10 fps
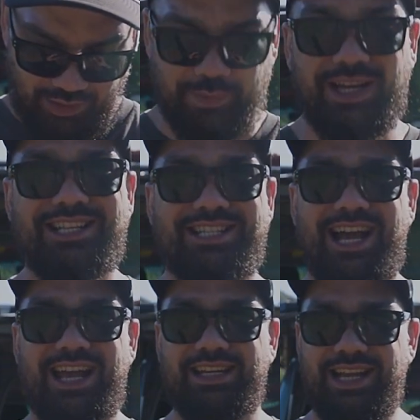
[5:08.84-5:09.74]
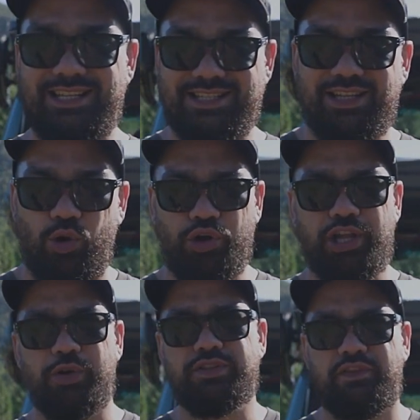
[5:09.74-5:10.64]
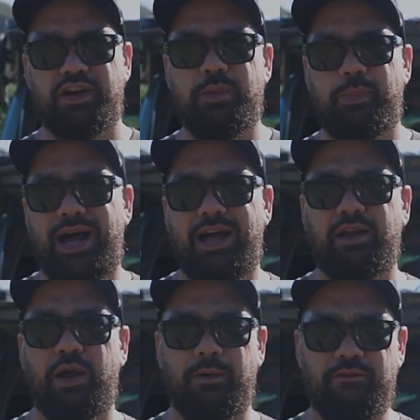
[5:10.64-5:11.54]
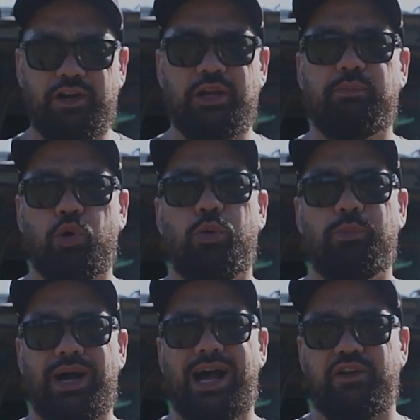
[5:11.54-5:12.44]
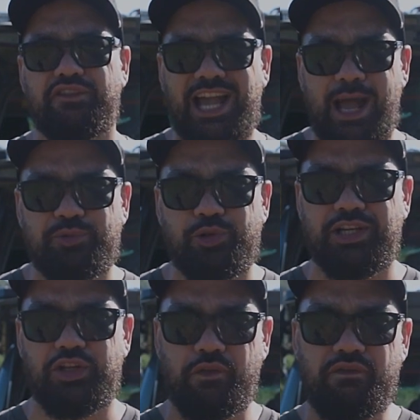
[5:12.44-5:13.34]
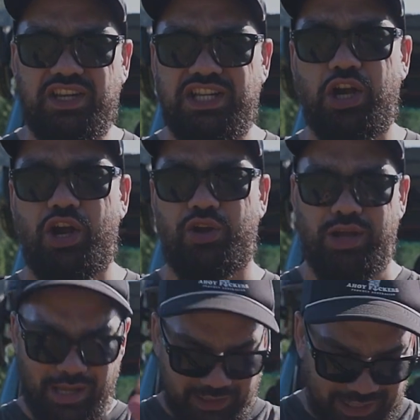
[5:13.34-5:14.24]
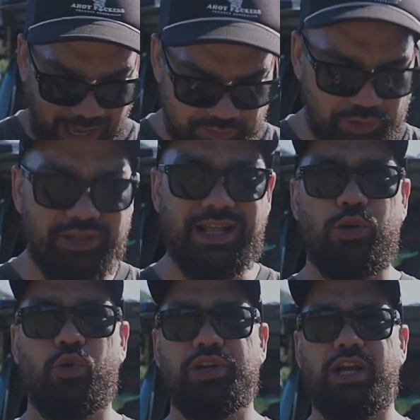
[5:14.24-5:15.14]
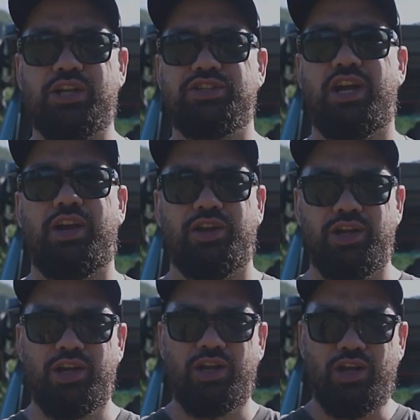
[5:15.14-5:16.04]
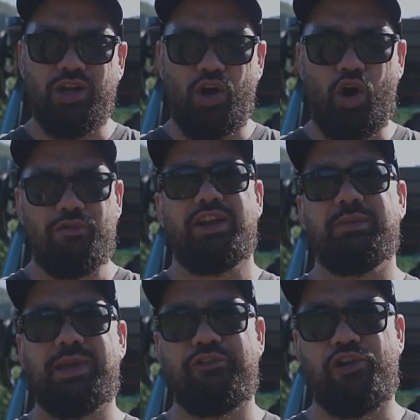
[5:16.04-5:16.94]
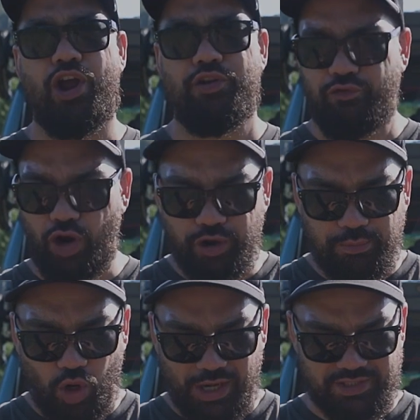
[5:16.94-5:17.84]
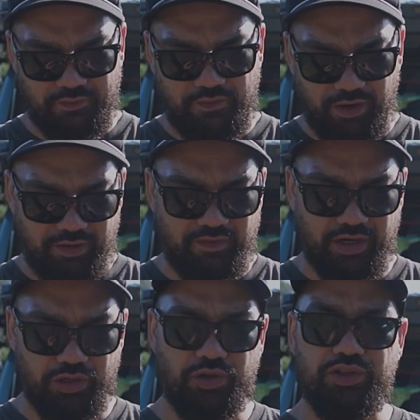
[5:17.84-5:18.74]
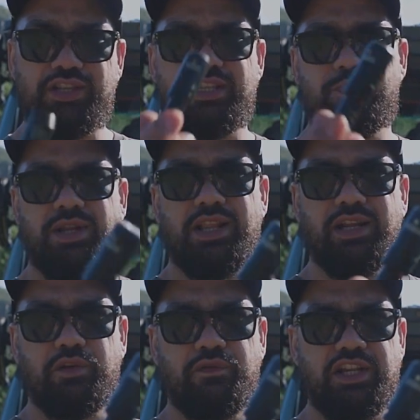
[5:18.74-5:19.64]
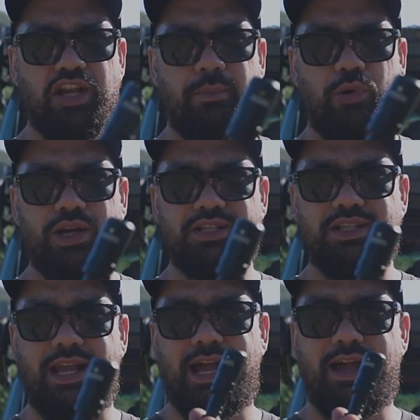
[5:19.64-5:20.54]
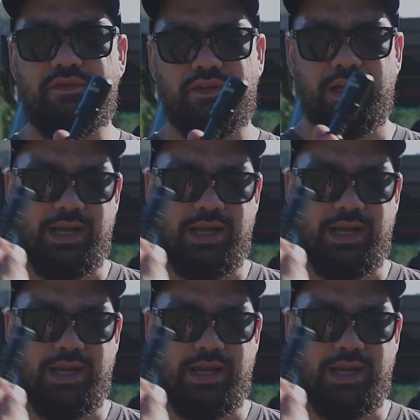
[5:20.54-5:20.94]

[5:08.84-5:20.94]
I'm gonna say it, yes. Audio is a very important part of capturing your video, capturing that audio. So I recommend Rode. Rode mics are very, very good. This is one of the little video mics that they have.